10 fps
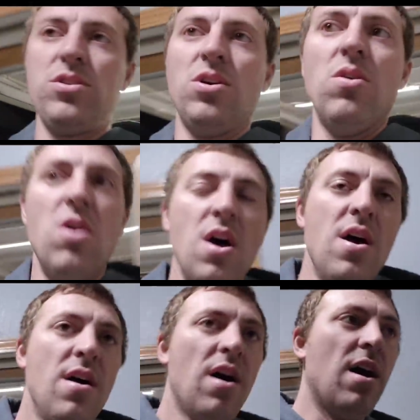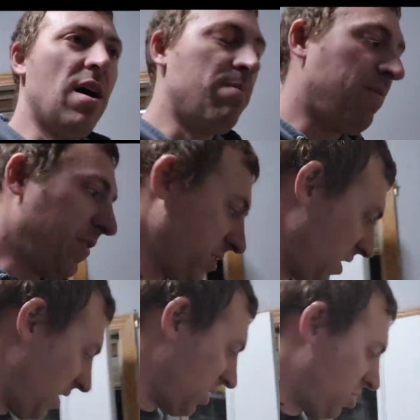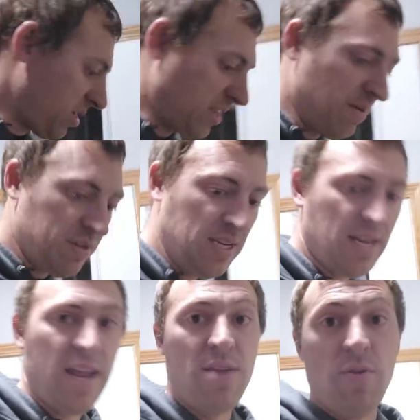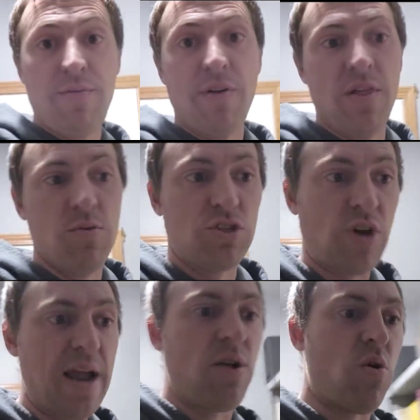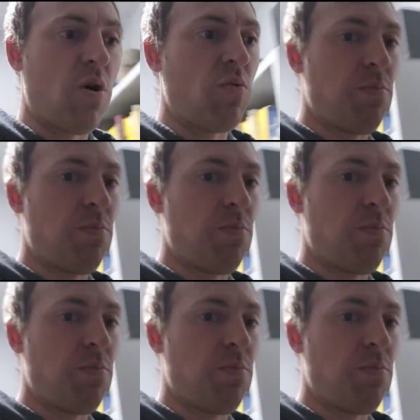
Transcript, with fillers: So um, Phil's going to get the truck empty tonight, refill them with dry corn.